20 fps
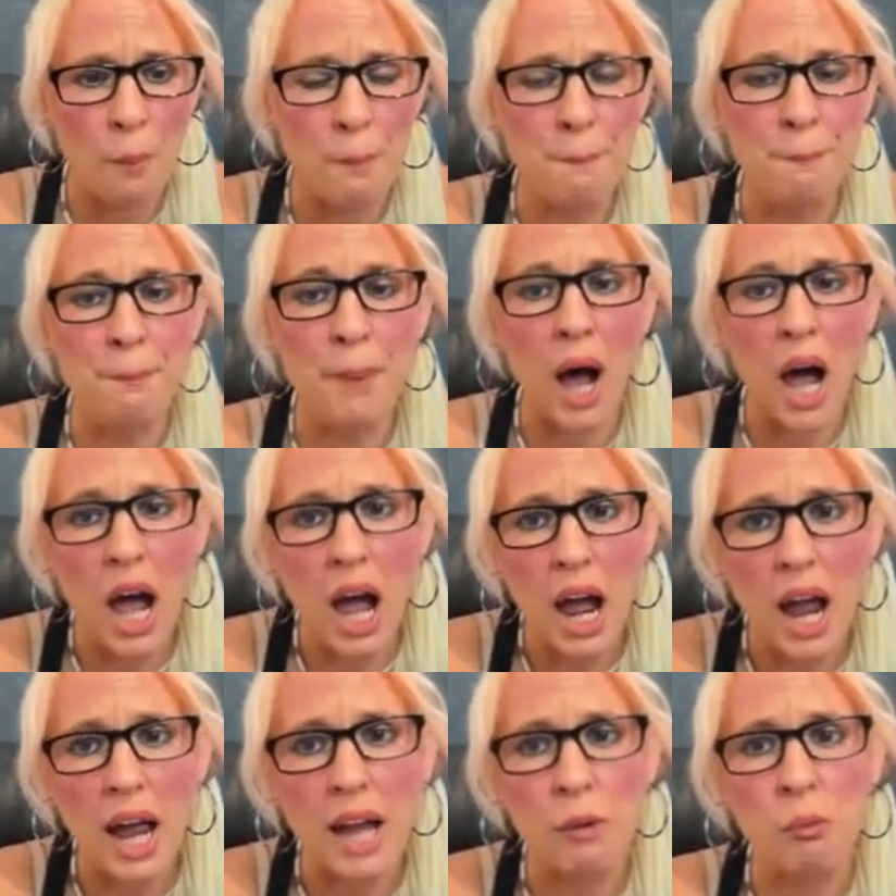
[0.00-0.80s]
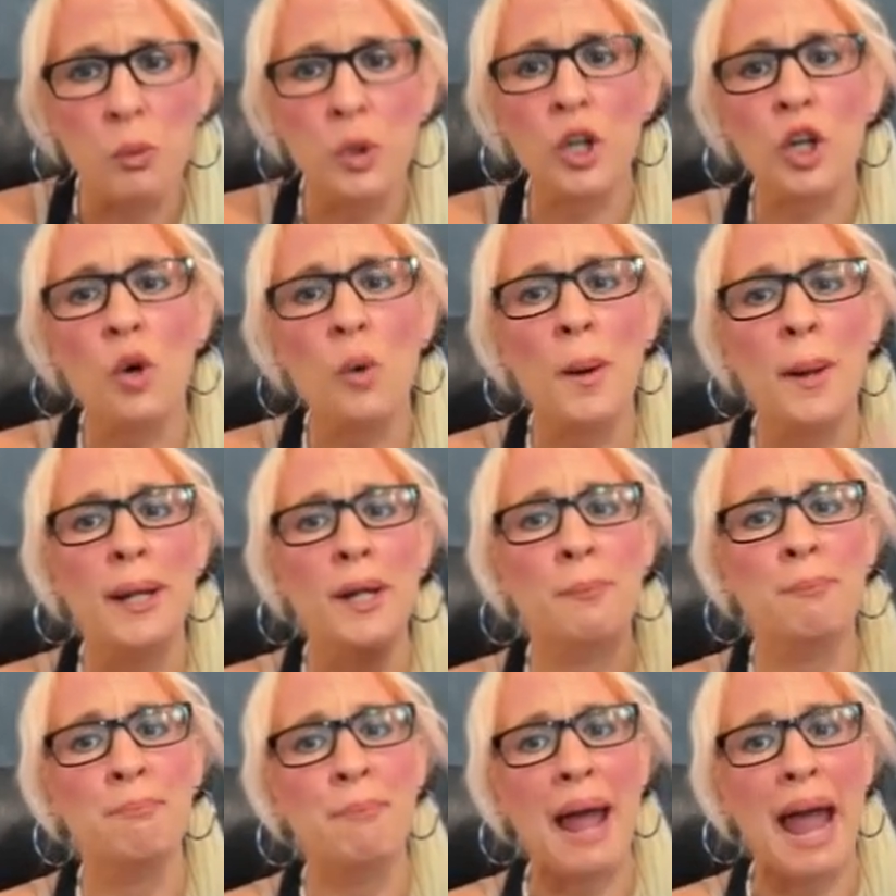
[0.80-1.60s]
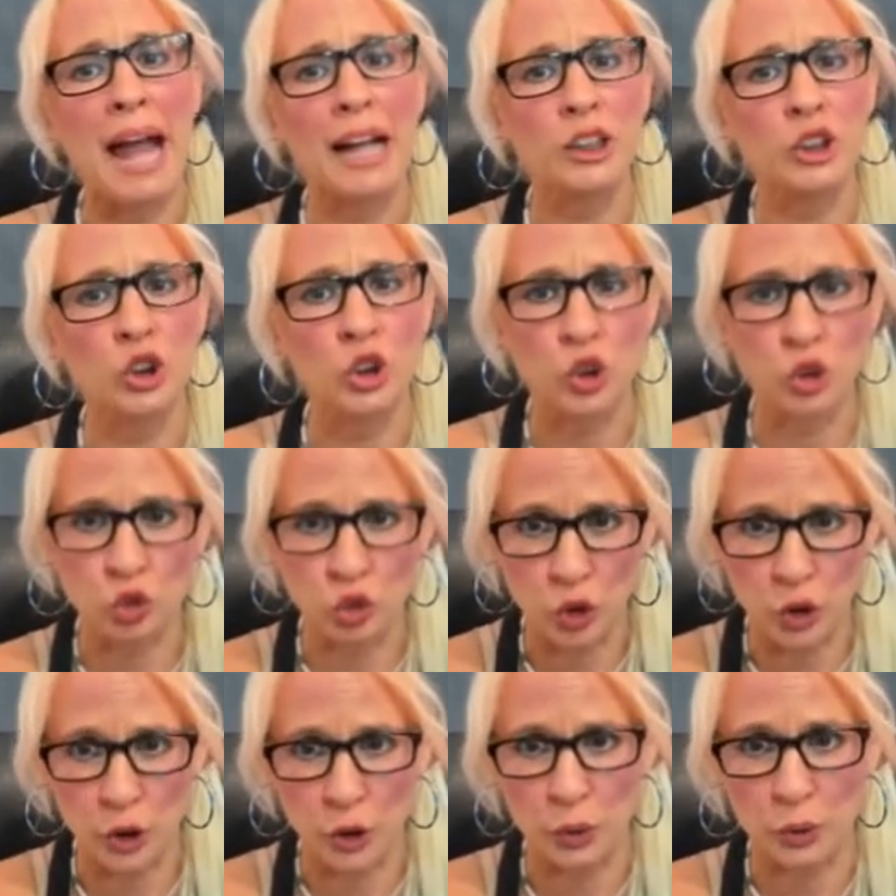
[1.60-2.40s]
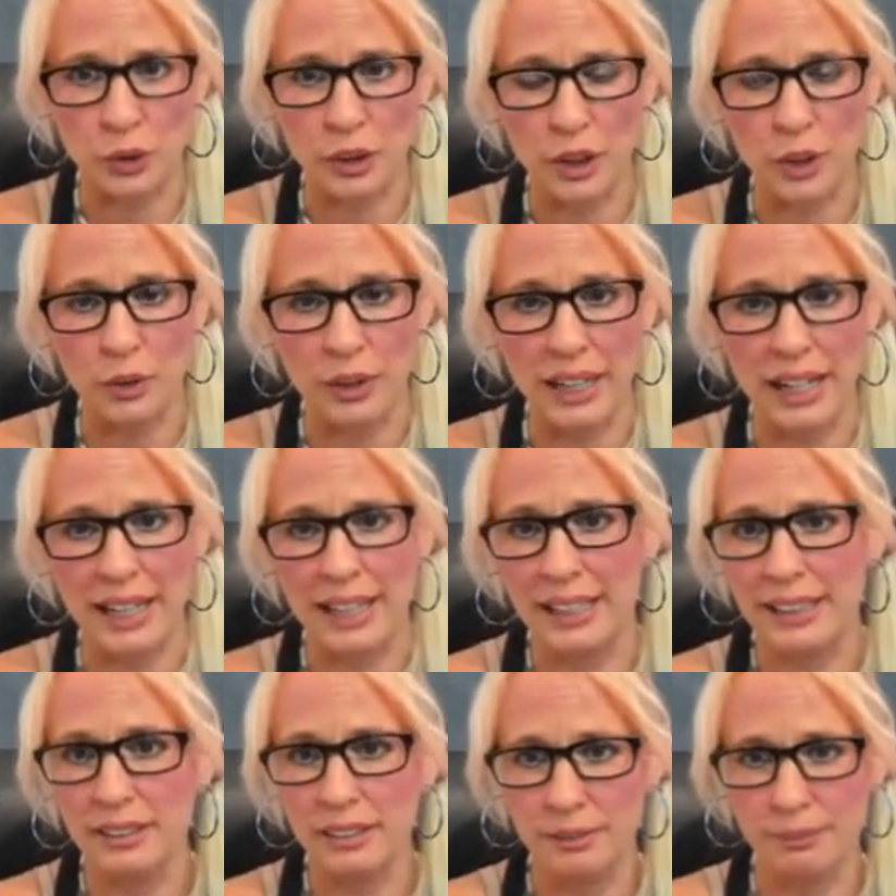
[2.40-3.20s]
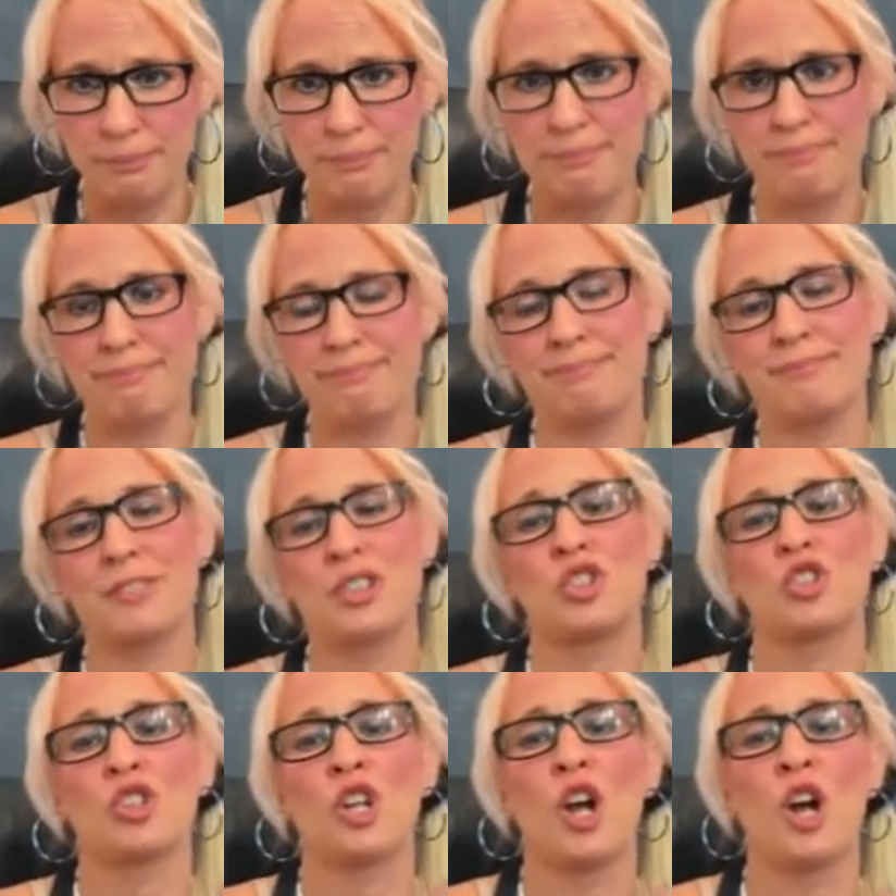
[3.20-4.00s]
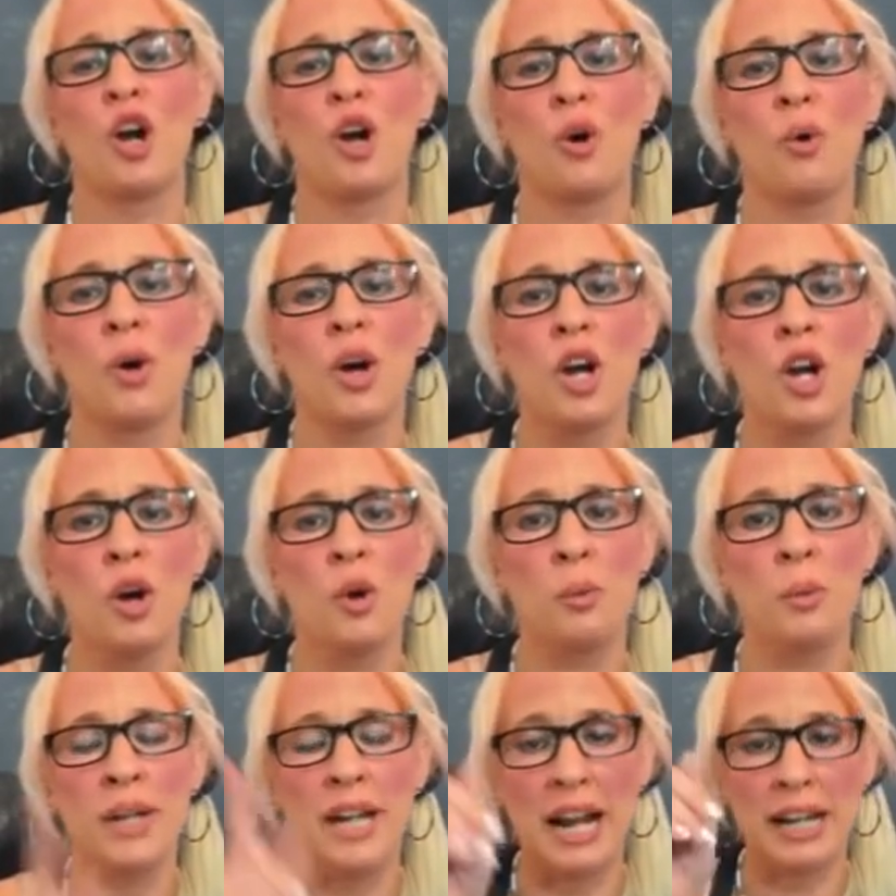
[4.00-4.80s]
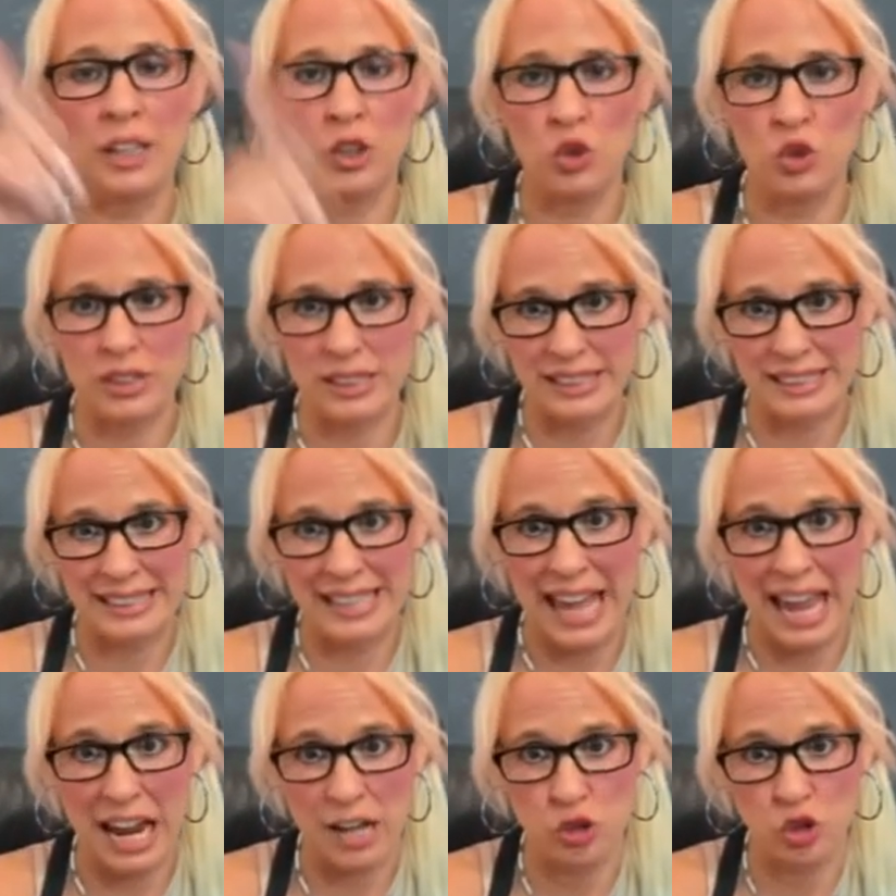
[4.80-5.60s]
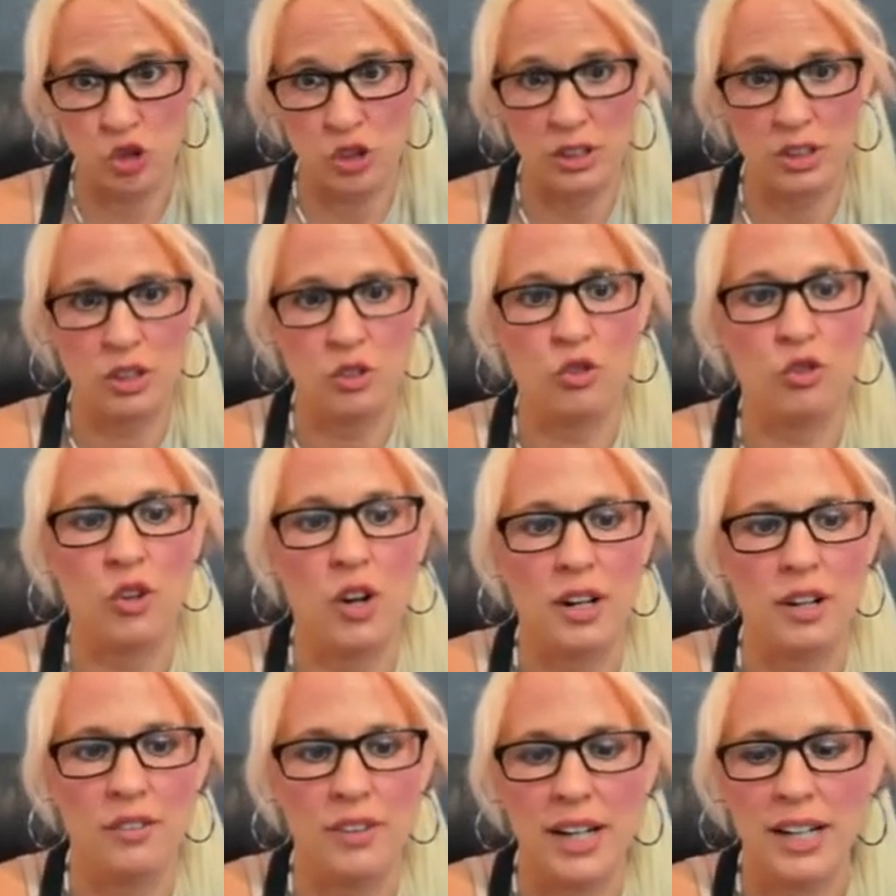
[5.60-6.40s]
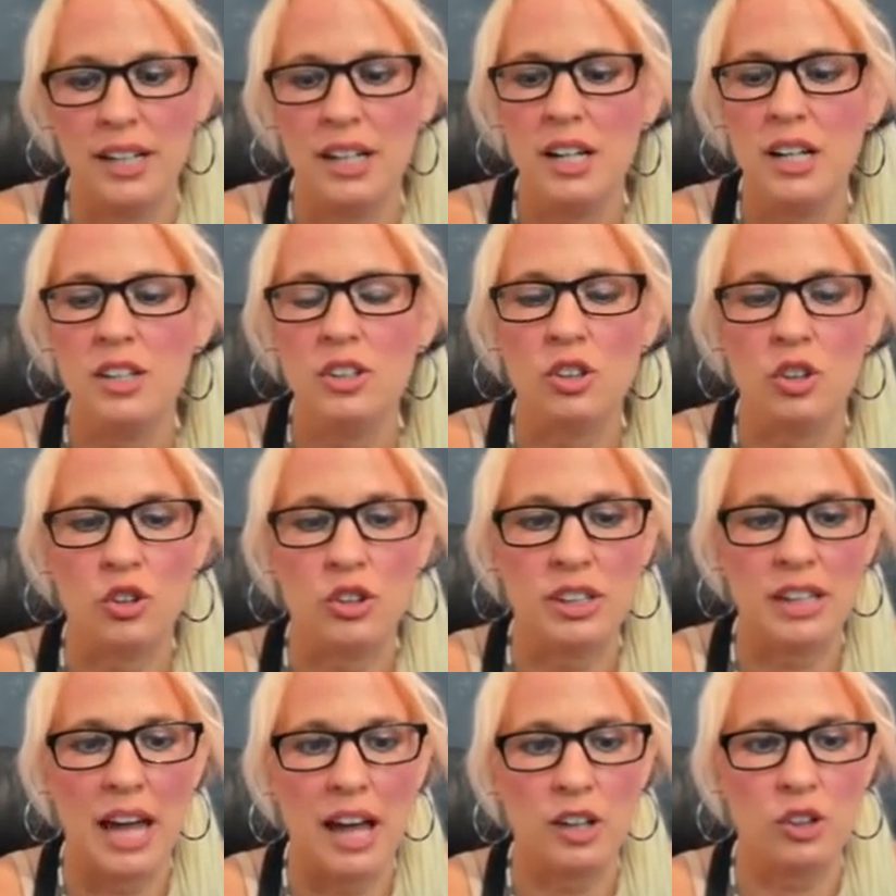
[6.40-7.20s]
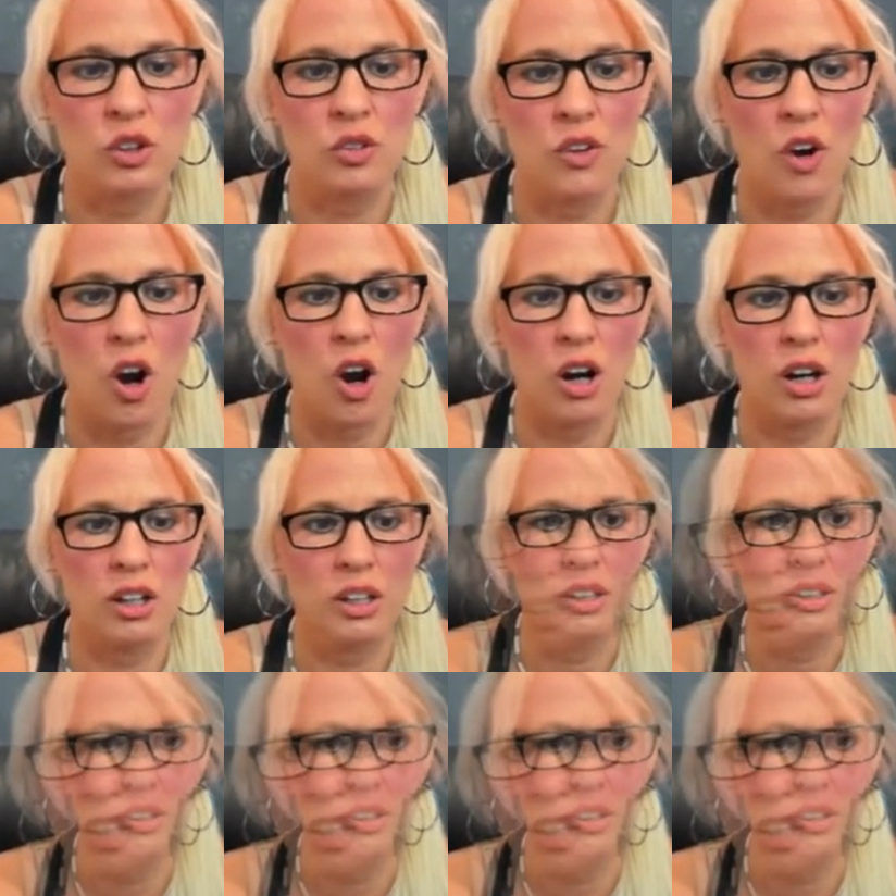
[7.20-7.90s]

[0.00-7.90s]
But we're going back to root, okay? So we got to use a slash in front of it. So /var,